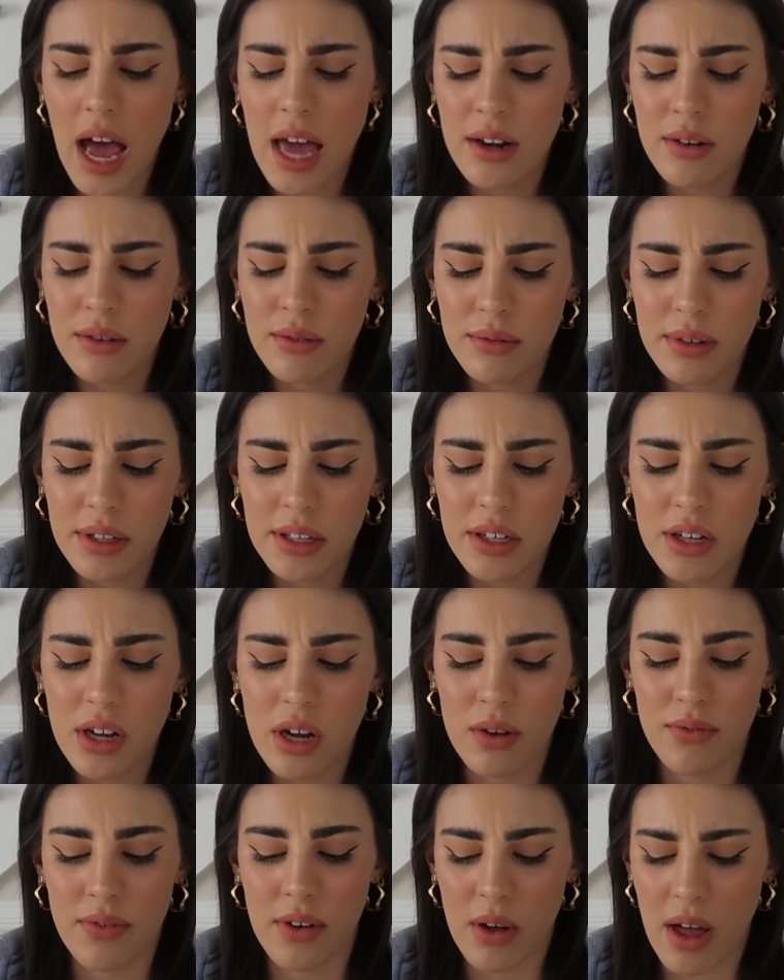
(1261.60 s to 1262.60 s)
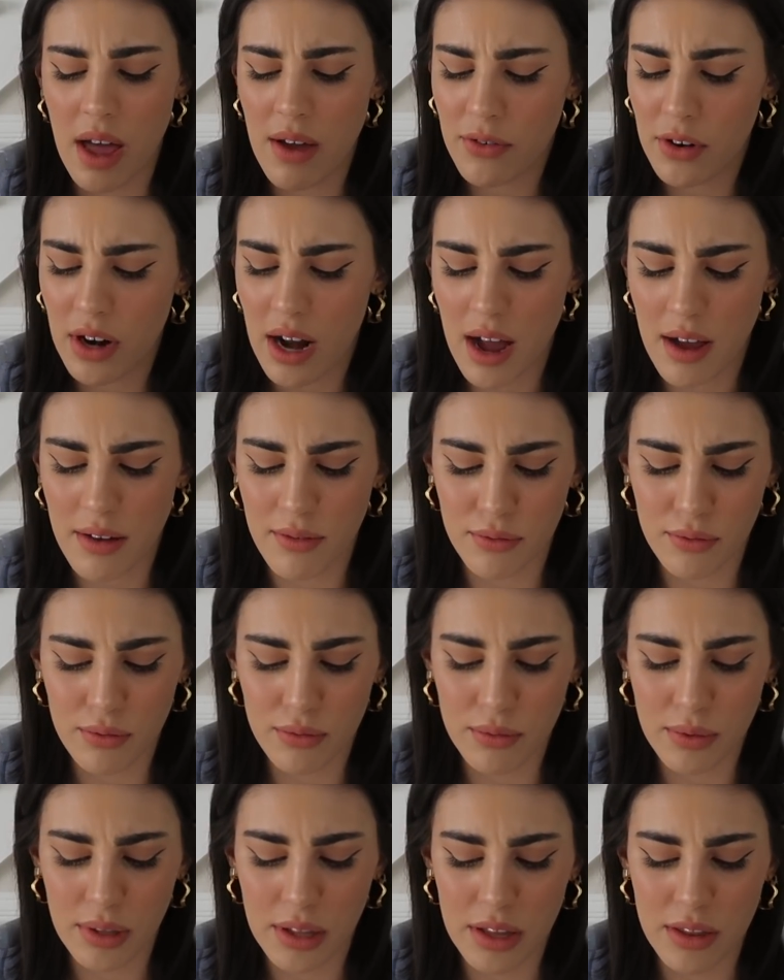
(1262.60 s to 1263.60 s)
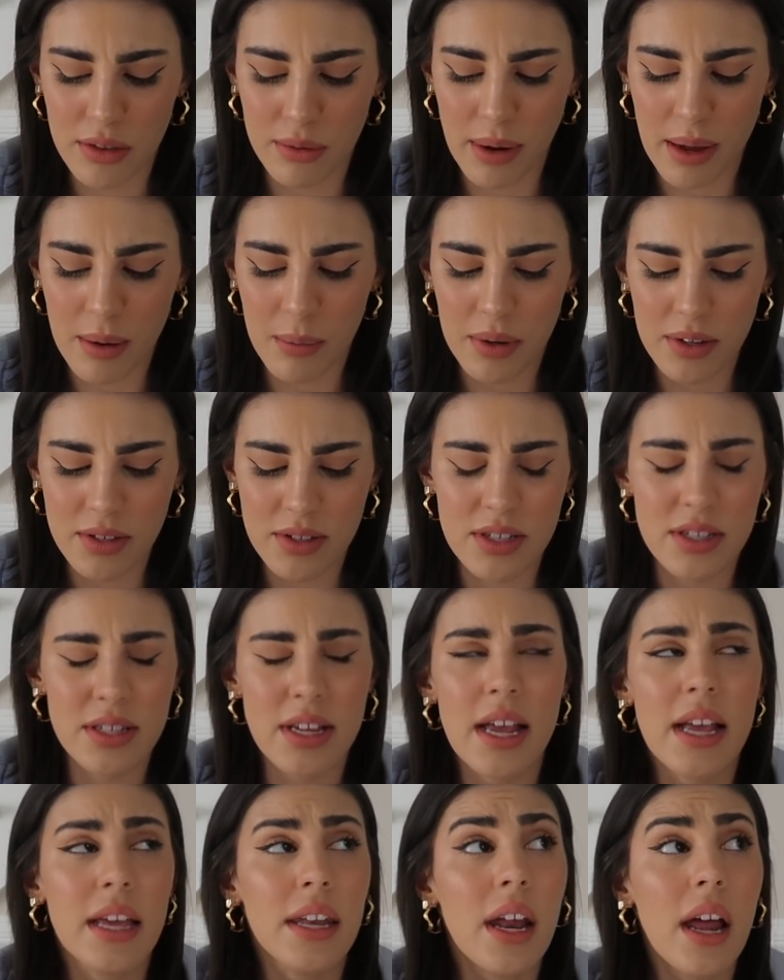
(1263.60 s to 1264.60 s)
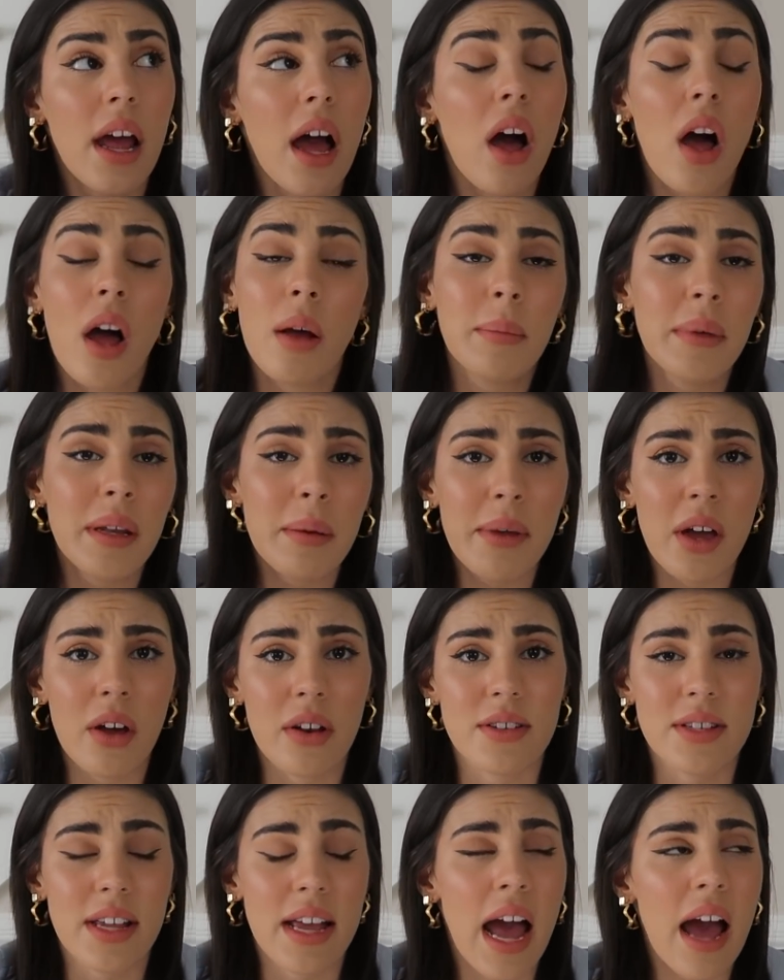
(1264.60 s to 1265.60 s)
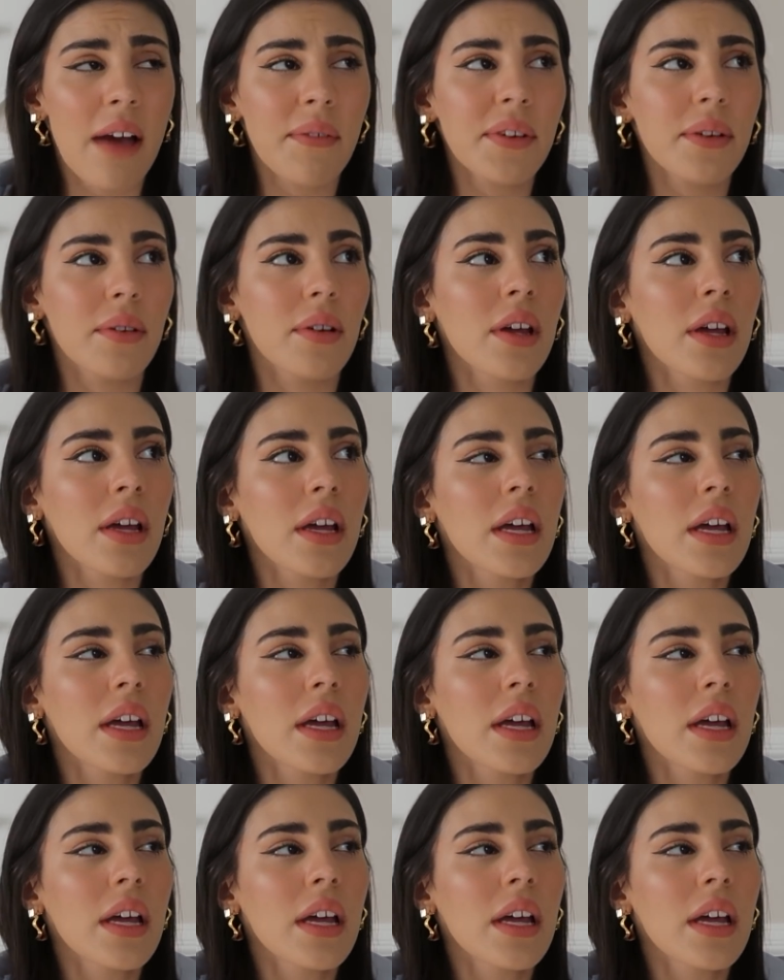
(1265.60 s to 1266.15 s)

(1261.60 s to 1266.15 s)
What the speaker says: I don't really know if I'll ever have really the right words to say. And I'm gonna be honest, I haven't.